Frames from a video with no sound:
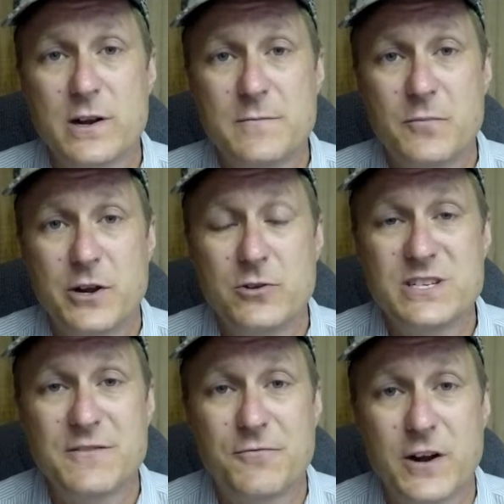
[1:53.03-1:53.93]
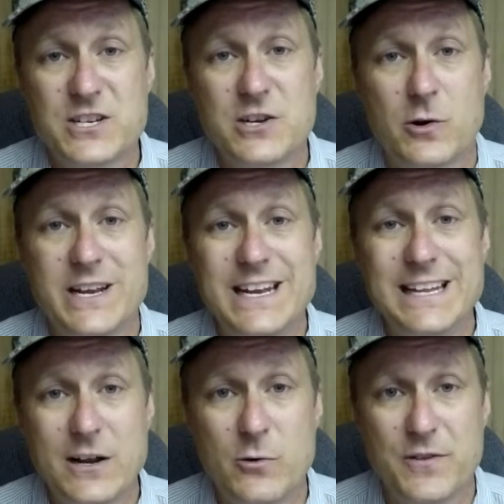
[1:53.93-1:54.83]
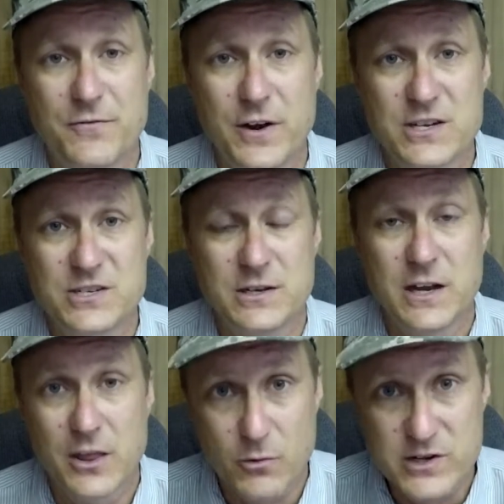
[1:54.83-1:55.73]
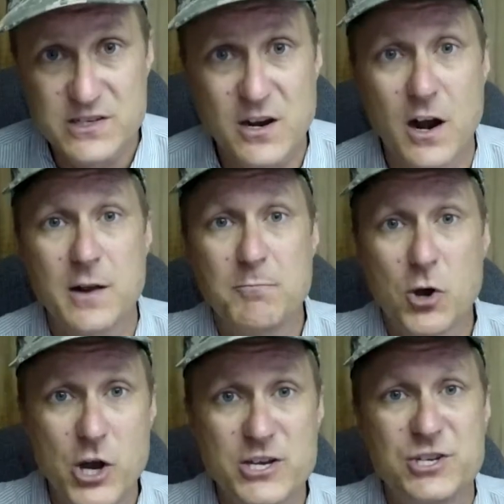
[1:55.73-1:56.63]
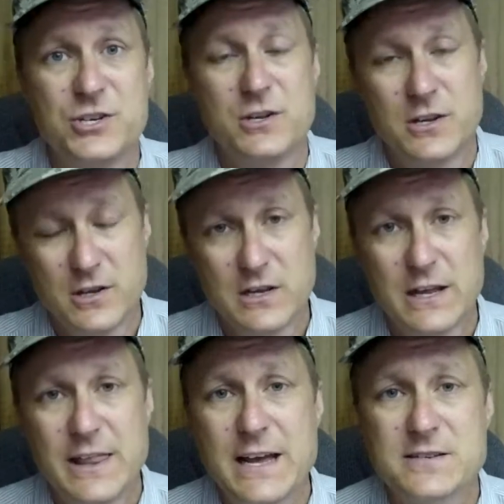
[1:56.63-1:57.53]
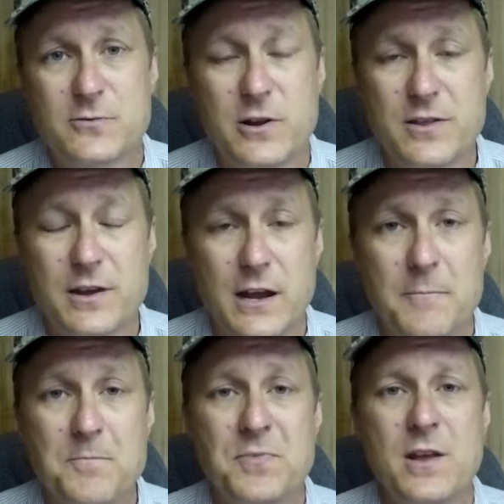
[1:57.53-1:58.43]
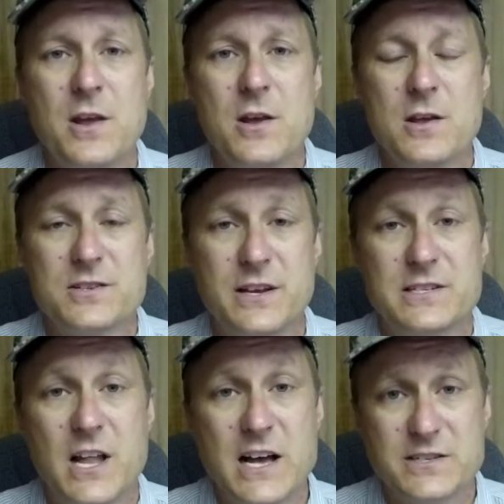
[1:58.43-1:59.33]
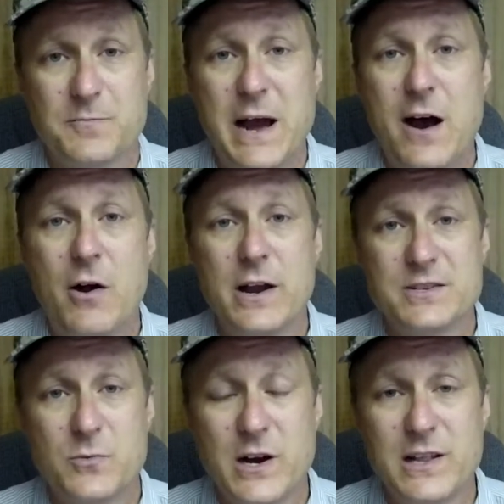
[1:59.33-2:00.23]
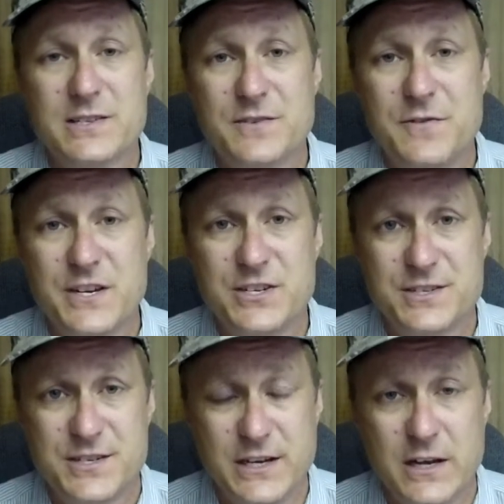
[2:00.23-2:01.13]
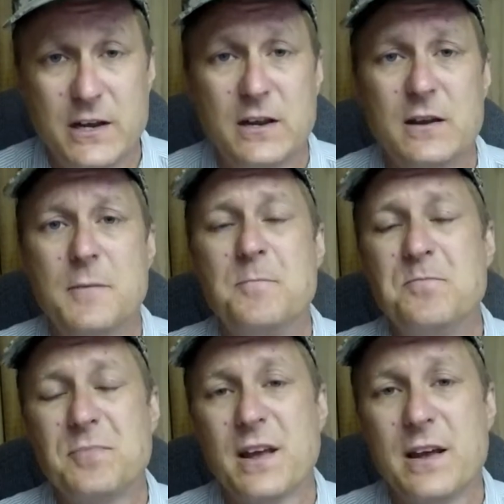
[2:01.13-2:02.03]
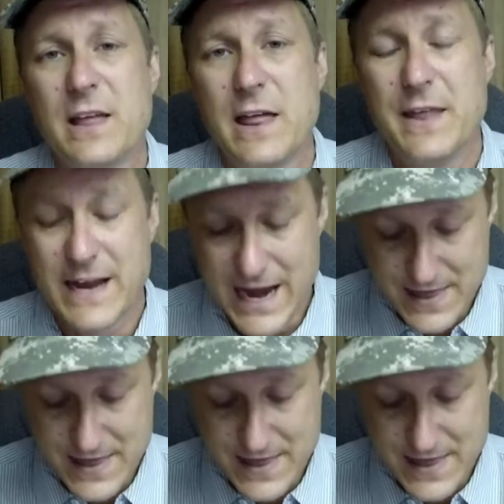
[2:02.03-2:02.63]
reducing friction or dealing with friction. In other words, it's hard to push, that sort of thing. So that's loss in power as well as efficiency. They gain